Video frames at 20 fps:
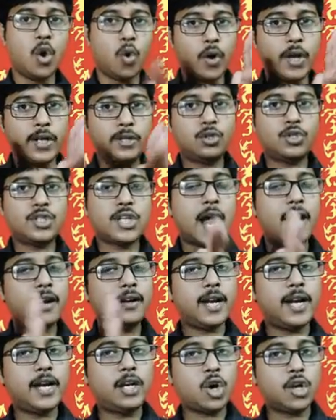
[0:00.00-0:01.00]
When those
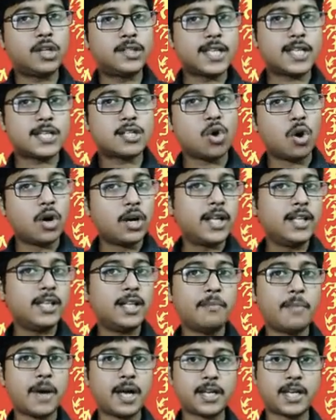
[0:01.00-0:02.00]
$100 are sold in
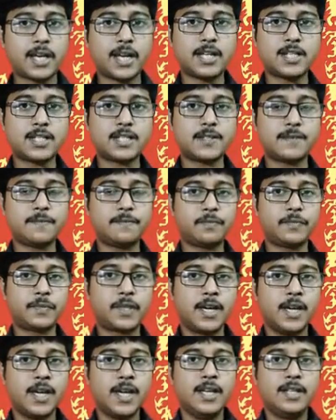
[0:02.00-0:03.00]
the market,
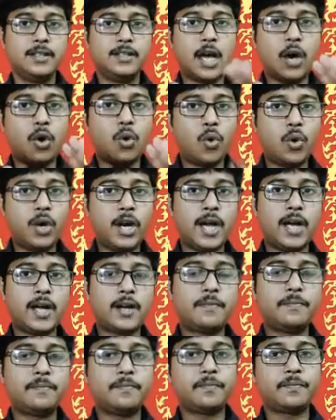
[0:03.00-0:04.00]
the
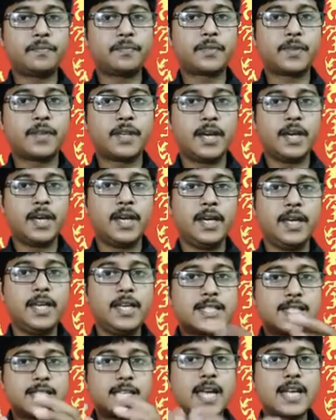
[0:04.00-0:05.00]
owner
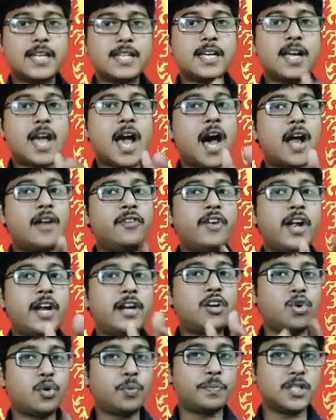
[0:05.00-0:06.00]
is getting
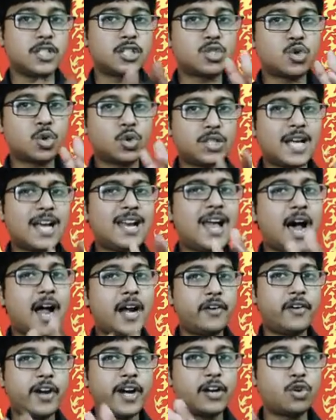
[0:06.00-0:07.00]
100 rupees, total
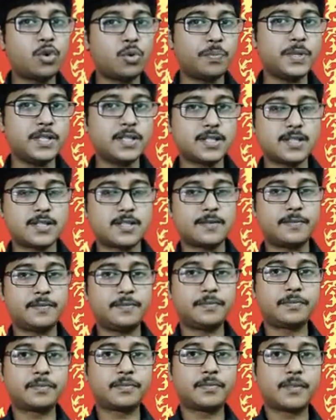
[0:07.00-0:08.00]
100 rupees.
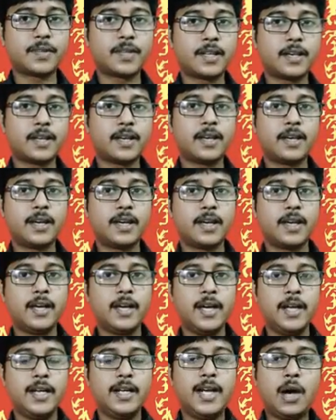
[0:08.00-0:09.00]

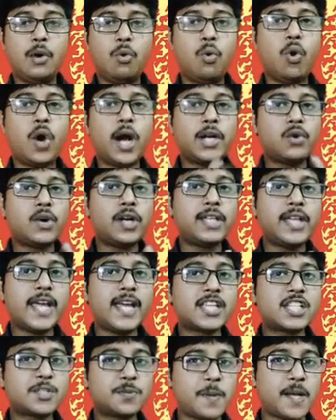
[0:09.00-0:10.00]
Now what were the
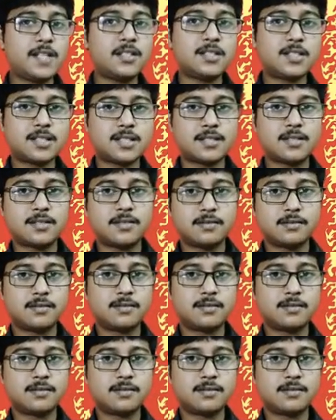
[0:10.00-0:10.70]
expense?